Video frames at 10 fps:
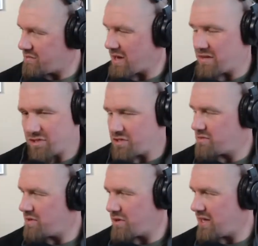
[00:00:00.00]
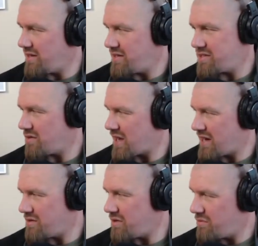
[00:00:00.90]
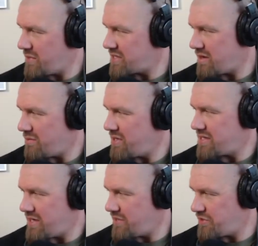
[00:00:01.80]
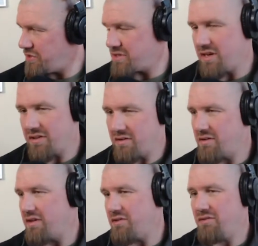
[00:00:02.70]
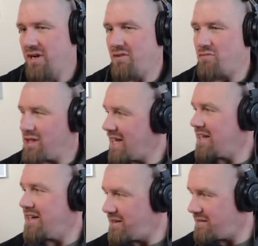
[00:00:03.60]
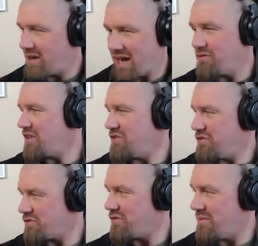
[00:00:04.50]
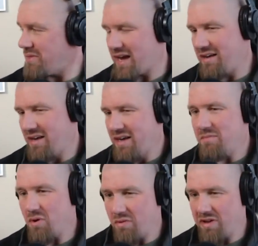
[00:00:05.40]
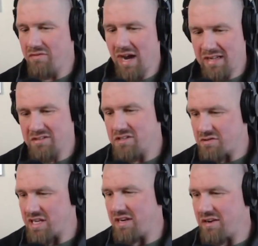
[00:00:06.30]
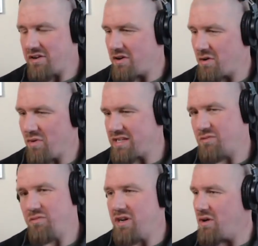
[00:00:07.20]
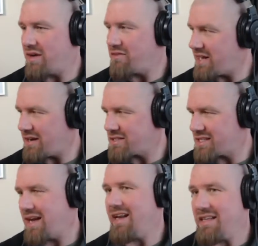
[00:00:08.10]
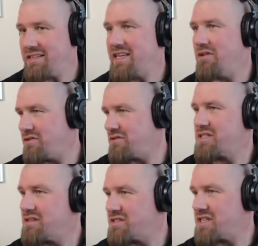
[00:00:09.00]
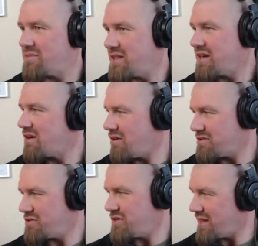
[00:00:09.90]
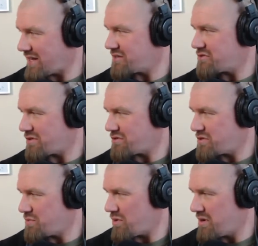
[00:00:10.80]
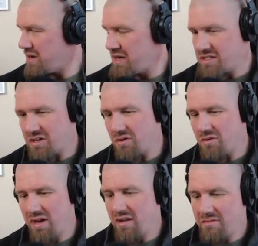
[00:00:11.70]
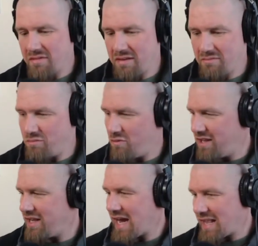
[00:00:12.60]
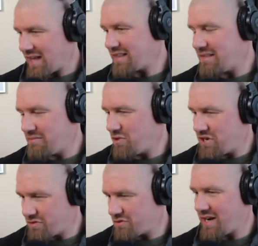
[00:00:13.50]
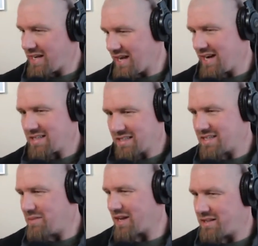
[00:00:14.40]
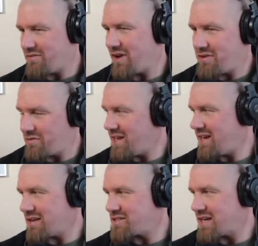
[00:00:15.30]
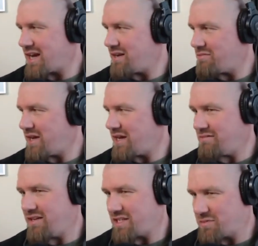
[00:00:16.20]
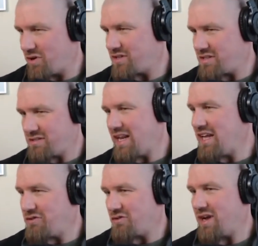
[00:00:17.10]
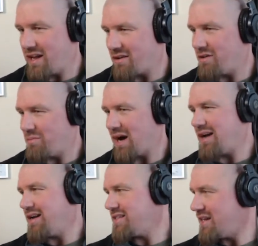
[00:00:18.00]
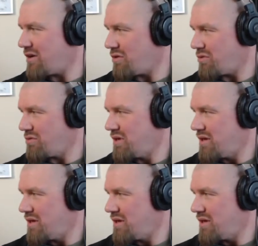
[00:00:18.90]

right? Which is okay, at least all kind of obes obesity issues and other other related health issues from that. But we've gotten so sedentary in our ways that we don't ever get outside until there's something that calls to that, like a structured sport. Right. So. The, really, I like what you're trying to get at is let's get back to the value of getting outside and, and experiencing nature and our bodies in a whole